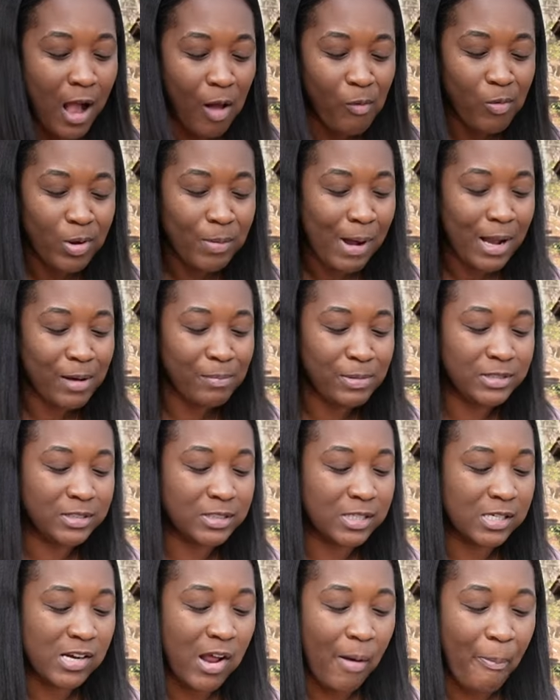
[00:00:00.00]
And we about to be
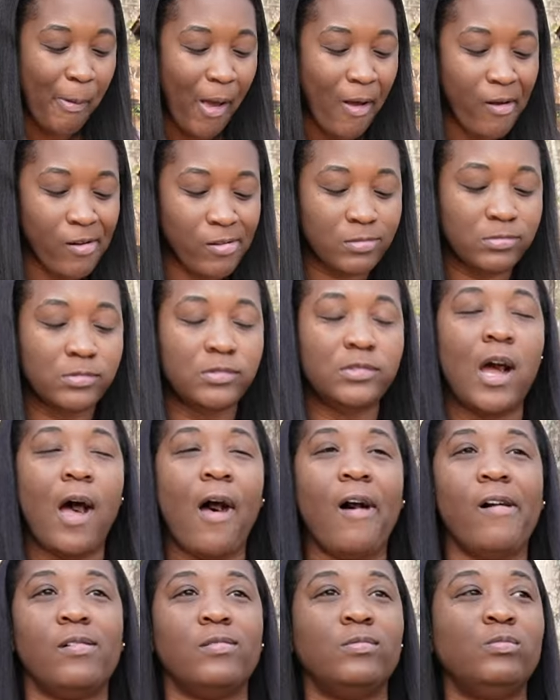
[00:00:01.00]
cooking up at home,
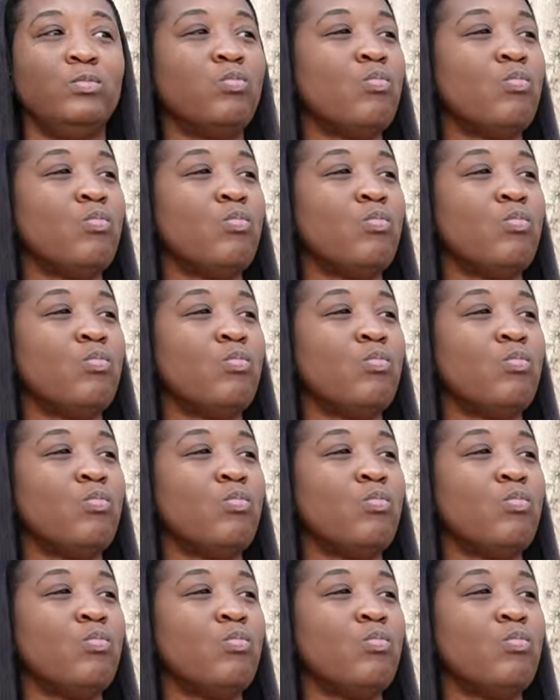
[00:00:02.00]
y'all.